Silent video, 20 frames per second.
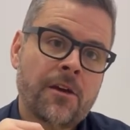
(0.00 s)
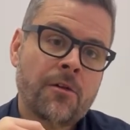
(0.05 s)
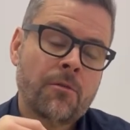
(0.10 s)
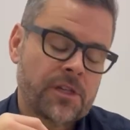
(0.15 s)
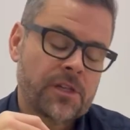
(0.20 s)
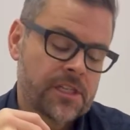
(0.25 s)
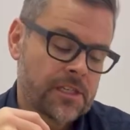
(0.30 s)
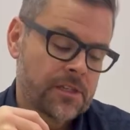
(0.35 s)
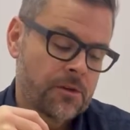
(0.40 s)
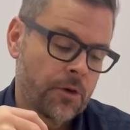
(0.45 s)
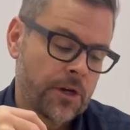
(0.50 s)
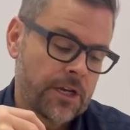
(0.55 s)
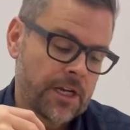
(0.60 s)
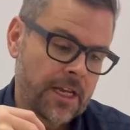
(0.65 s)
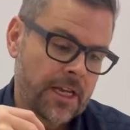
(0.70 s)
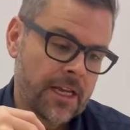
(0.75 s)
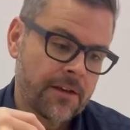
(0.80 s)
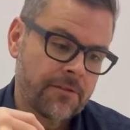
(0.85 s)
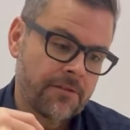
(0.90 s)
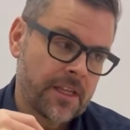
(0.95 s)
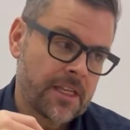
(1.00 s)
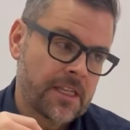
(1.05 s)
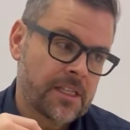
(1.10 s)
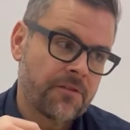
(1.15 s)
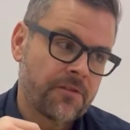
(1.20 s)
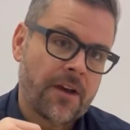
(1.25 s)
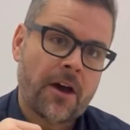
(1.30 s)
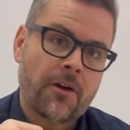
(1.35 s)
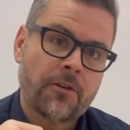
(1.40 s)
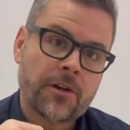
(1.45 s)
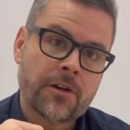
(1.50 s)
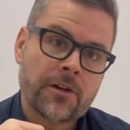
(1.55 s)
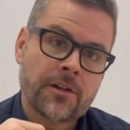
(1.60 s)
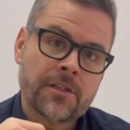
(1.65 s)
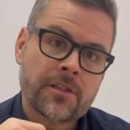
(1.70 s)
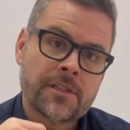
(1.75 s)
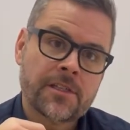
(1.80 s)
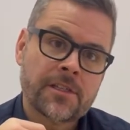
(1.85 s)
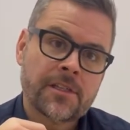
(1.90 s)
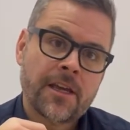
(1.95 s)
which is going to give these
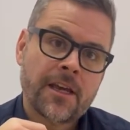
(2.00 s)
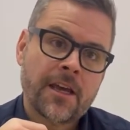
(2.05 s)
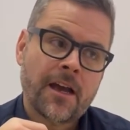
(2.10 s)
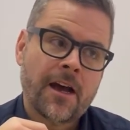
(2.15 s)
founders